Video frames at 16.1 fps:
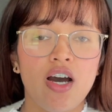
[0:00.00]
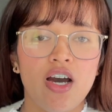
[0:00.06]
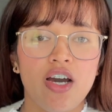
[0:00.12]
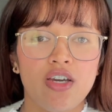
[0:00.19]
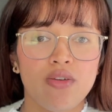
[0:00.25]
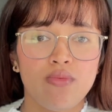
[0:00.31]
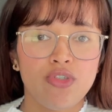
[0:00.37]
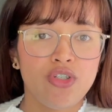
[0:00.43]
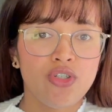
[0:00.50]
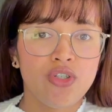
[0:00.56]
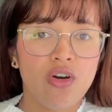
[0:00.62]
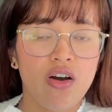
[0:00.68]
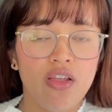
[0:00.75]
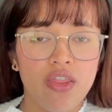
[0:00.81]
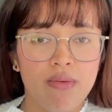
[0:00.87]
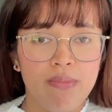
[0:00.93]
I wish you
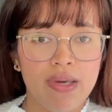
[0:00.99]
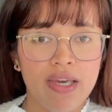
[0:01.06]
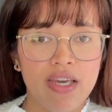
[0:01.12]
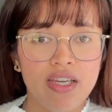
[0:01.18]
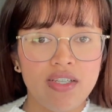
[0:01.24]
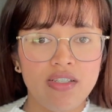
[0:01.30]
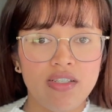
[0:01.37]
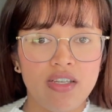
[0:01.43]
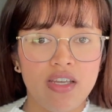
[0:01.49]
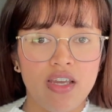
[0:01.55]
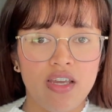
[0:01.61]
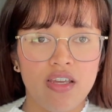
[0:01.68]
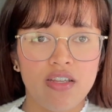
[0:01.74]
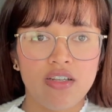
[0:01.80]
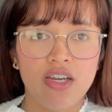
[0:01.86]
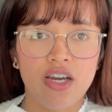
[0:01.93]
all the best,
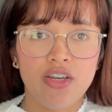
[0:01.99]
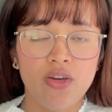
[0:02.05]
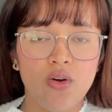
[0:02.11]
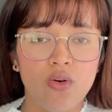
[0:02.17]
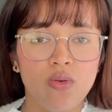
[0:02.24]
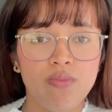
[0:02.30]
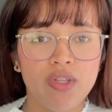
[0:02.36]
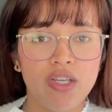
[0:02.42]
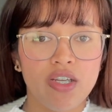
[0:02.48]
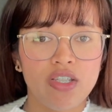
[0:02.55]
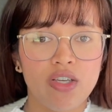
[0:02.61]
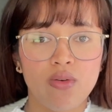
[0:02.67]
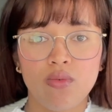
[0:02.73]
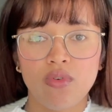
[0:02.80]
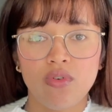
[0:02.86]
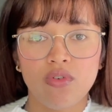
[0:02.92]
and I hope that
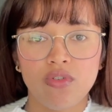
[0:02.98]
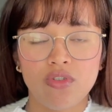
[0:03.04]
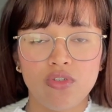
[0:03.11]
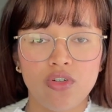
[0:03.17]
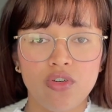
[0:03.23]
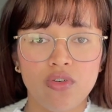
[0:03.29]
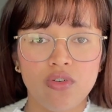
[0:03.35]
they will